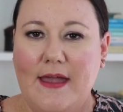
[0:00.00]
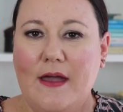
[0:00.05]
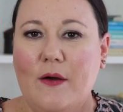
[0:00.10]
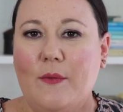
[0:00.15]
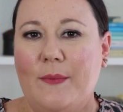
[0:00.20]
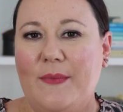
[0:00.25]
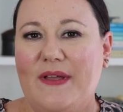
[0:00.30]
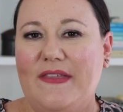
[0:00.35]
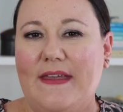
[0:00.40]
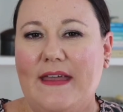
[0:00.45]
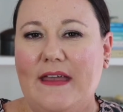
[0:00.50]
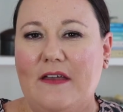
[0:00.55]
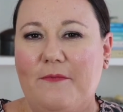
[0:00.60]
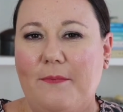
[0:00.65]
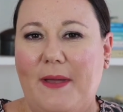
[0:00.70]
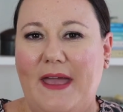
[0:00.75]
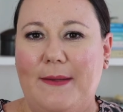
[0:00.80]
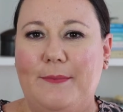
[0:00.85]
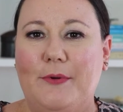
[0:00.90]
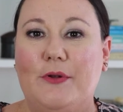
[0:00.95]
When we think of
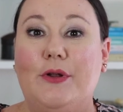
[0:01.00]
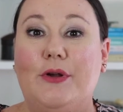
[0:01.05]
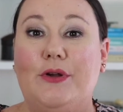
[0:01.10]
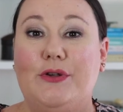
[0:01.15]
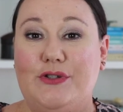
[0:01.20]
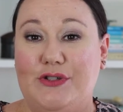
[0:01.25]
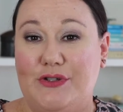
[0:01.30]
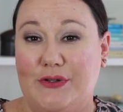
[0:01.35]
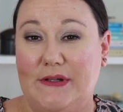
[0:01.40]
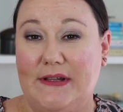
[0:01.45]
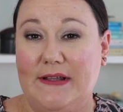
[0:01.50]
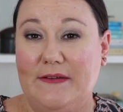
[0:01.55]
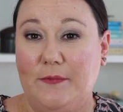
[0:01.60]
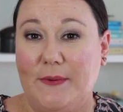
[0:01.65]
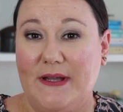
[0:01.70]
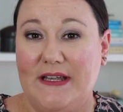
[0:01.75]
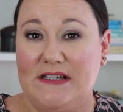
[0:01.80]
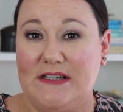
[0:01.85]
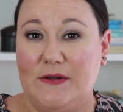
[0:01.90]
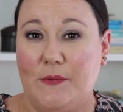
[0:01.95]
people who do live
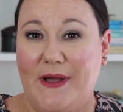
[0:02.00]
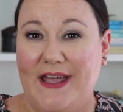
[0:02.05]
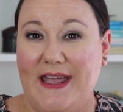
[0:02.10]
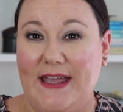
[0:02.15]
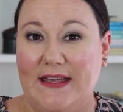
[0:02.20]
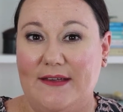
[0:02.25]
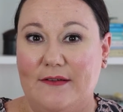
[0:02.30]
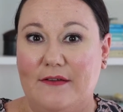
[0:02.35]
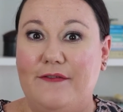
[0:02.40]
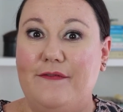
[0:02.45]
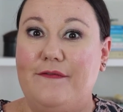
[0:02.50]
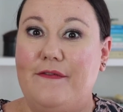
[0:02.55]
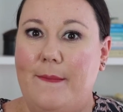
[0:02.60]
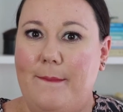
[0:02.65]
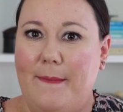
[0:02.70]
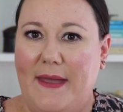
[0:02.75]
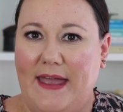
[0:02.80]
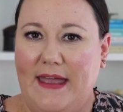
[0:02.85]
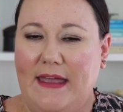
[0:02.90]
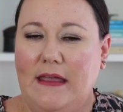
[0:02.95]
week to week, for
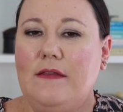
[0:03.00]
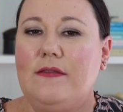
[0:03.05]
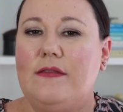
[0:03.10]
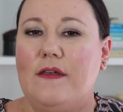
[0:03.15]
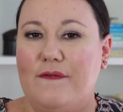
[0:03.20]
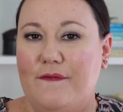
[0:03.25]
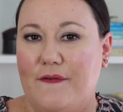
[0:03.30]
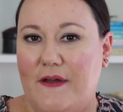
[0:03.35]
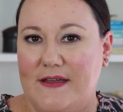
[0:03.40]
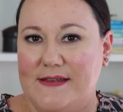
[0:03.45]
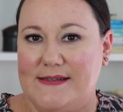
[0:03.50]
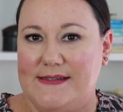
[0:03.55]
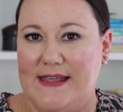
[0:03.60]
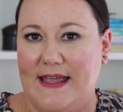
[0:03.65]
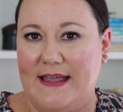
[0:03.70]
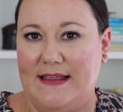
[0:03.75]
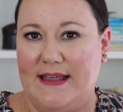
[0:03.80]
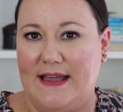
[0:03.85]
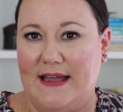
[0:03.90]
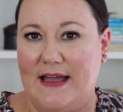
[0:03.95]
me, the first
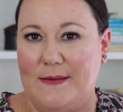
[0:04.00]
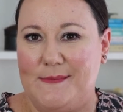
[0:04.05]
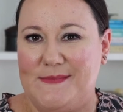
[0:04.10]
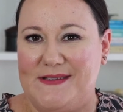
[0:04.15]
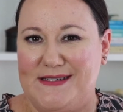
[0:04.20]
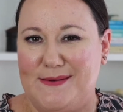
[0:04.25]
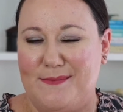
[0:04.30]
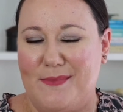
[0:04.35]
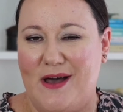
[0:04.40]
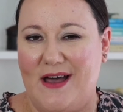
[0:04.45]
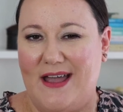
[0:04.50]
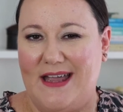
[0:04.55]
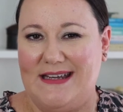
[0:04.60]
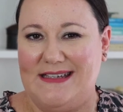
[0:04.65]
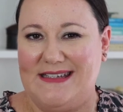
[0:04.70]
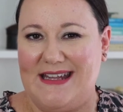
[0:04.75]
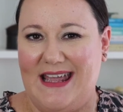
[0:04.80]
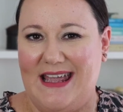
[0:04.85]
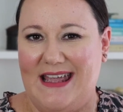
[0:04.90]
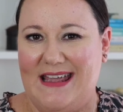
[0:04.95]
thing that comes to
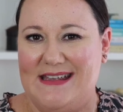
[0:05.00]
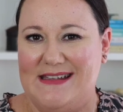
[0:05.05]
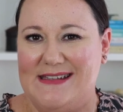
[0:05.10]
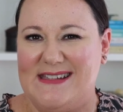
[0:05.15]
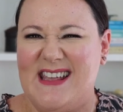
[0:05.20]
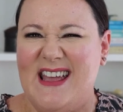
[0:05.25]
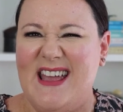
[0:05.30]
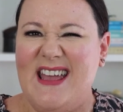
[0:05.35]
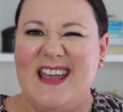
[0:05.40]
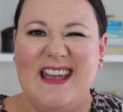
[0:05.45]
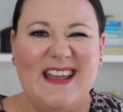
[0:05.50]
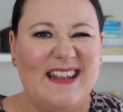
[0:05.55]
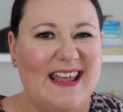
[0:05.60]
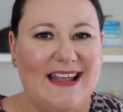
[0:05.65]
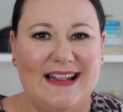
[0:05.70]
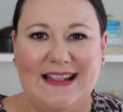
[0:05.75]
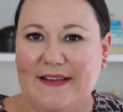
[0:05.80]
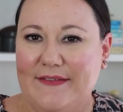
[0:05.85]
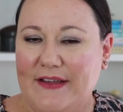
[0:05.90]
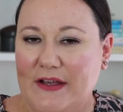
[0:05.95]
mind is
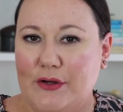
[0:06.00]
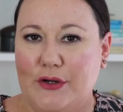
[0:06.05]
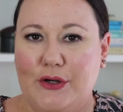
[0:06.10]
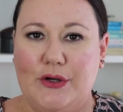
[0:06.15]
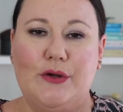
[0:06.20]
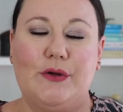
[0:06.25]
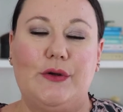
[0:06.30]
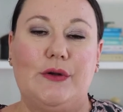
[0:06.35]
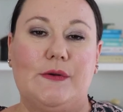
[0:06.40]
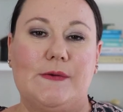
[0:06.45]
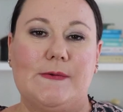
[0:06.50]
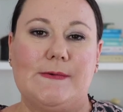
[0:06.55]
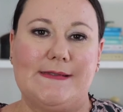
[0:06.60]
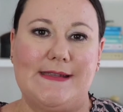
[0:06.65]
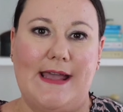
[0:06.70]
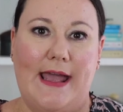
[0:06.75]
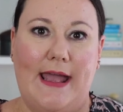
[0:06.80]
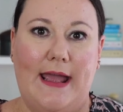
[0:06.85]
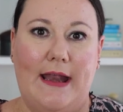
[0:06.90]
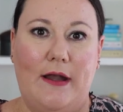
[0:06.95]
like living on noodles
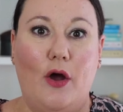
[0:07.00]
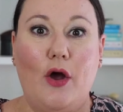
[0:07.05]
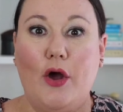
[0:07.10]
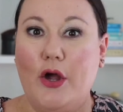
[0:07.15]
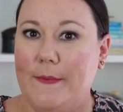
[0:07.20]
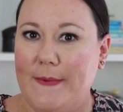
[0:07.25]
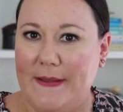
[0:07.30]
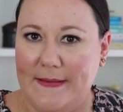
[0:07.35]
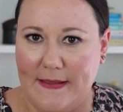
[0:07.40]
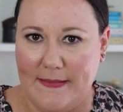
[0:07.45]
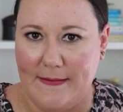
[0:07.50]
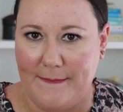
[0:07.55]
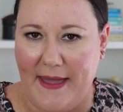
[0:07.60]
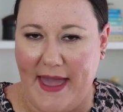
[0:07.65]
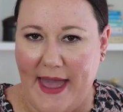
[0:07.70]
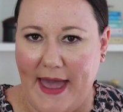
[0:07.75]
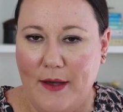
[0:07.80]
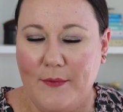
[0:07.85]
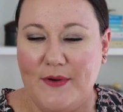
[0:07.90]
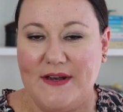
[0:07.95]
and hoping that the
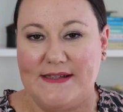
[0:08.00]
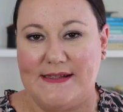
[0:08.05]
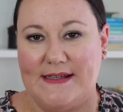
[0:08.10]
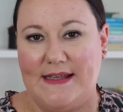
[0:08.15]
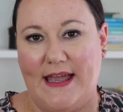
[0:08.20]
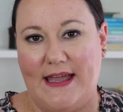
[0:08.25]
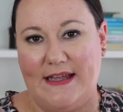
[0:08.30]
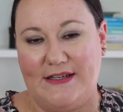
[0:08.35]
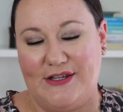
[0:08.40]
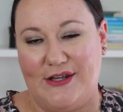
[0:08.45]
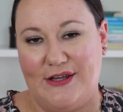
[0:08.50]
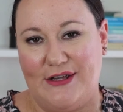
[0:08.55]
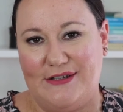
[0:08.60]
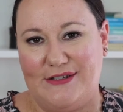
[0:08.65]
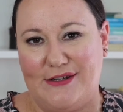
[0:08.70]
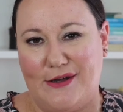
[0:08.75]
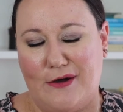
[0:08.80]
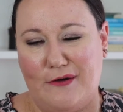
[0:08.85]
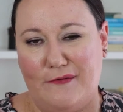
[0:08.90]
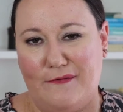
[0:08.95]
power doesn't get turned
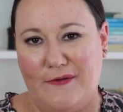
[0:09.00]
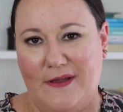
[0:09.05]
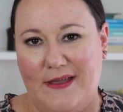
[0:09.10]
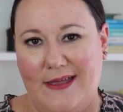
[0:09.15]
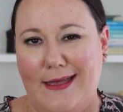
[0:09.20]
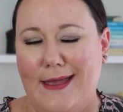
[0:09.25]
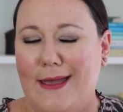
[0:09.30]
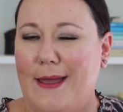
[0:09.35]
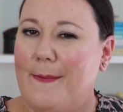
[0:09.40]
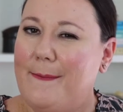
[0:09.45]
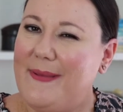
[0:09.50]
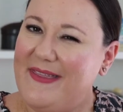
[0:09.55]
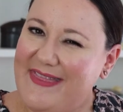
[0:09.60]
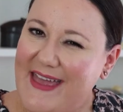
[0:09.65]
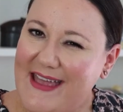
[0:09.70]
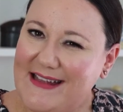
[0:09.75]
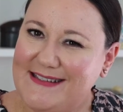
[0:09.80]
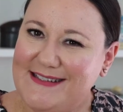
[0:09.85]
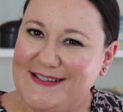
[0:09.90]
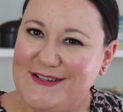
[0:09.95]
off. But
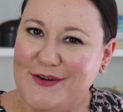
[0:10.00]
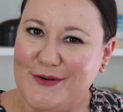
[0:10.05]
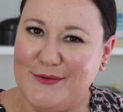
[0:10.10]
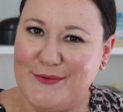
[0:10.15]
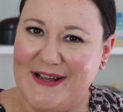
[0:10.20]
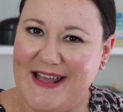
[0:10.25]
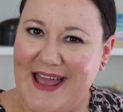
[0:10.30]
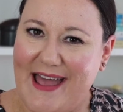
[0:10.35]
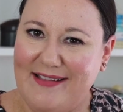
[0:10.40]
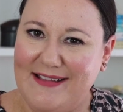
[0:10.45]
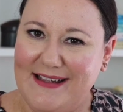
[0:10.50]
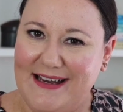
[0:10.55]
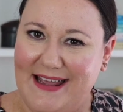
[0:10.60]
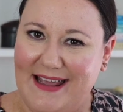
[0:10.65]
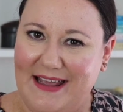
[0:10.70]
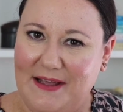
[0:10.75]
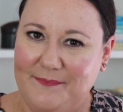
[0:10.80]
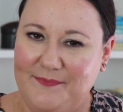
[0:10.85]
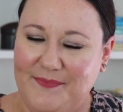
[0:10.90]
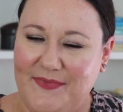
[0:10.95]
that's not
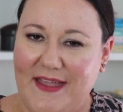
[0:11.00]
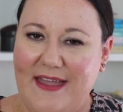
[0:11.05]
reality.